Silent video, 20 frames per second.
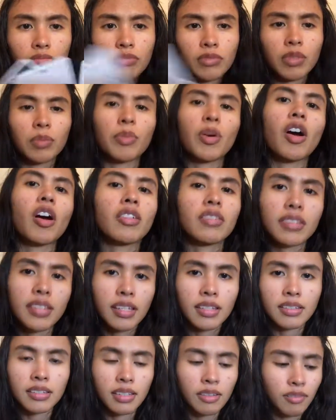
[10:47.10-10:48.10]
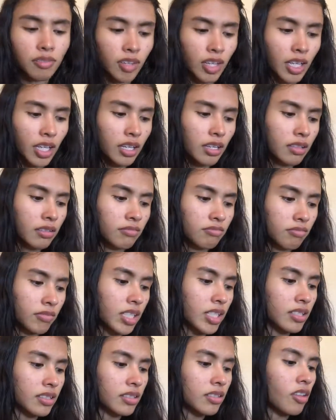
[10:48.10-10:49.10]
the process of like
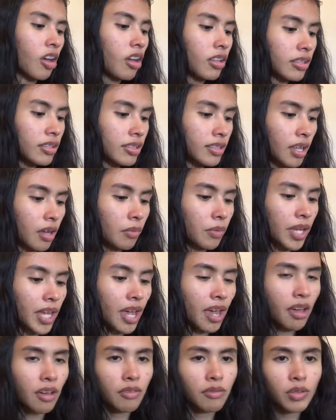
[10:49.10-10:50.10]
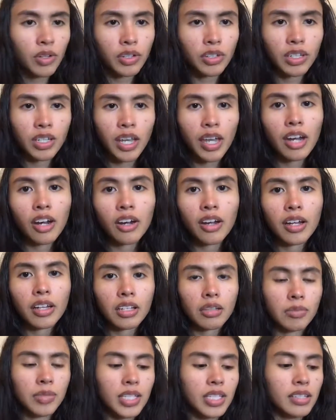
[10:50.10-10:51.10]
these thoughts that we have or the air
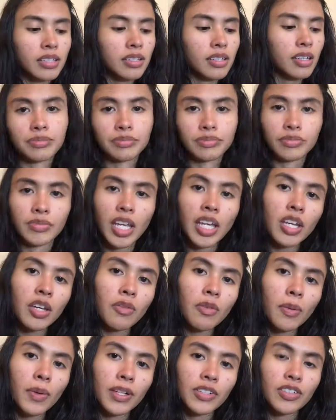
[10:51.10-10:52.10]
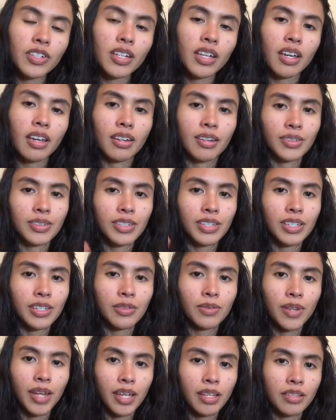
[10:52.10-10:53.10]
element. Thank you for watching and I'll see
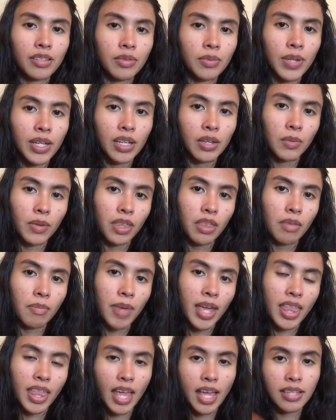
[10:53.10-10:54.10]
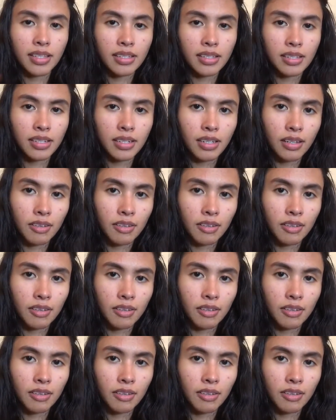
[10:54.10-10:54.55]
you next week with my last